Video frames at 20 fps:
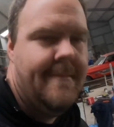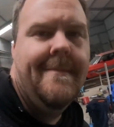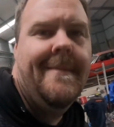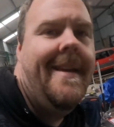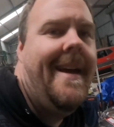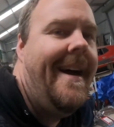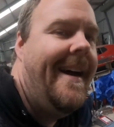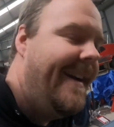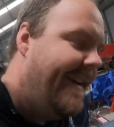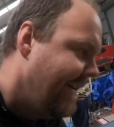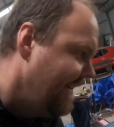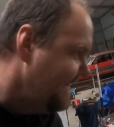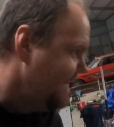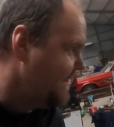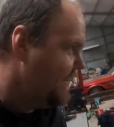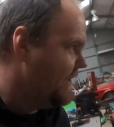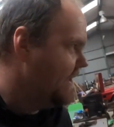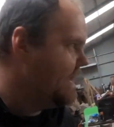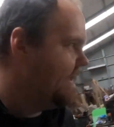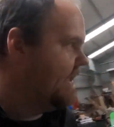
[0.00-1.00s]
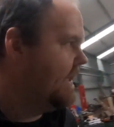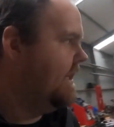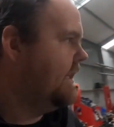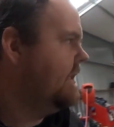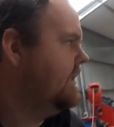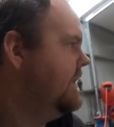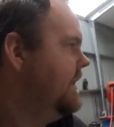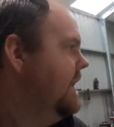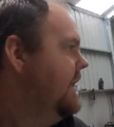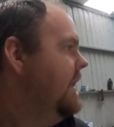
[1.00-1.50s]
for shits and
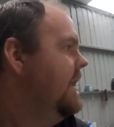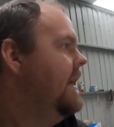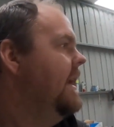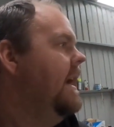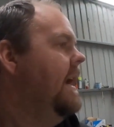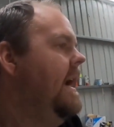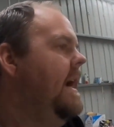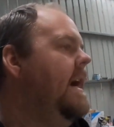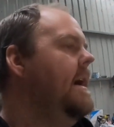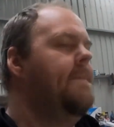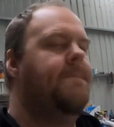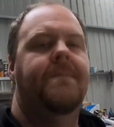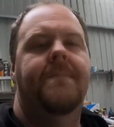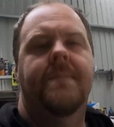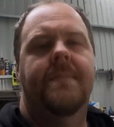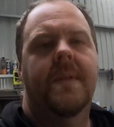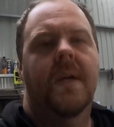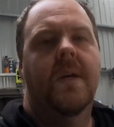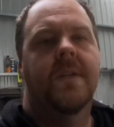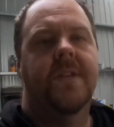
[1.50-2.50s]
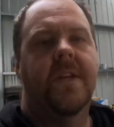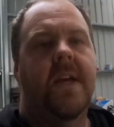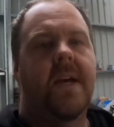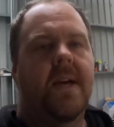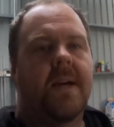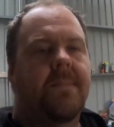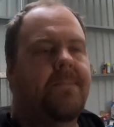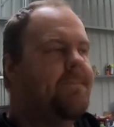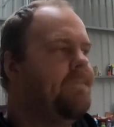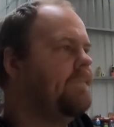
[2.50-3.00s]
gigs. So
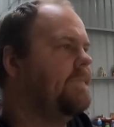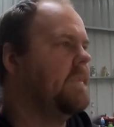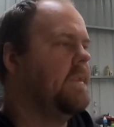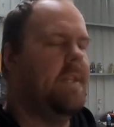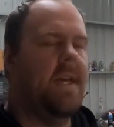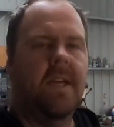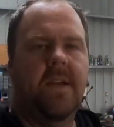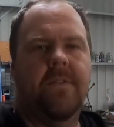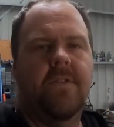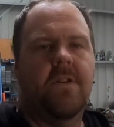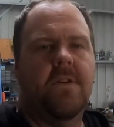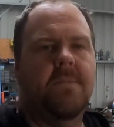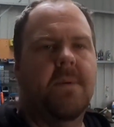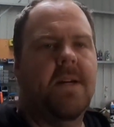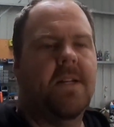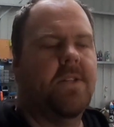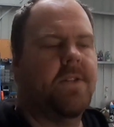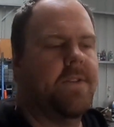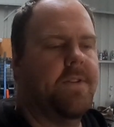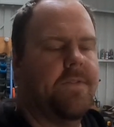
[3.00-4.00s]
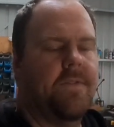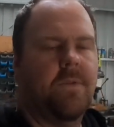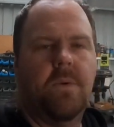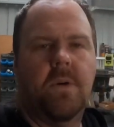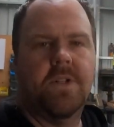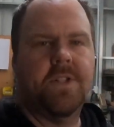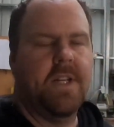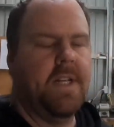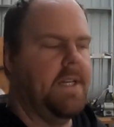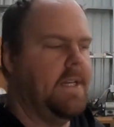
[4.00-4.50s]
yeah, thank you very much for
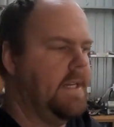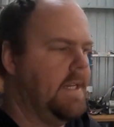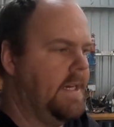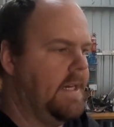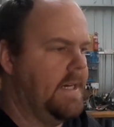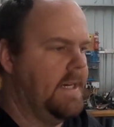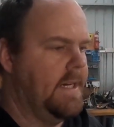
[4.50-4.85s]
watching.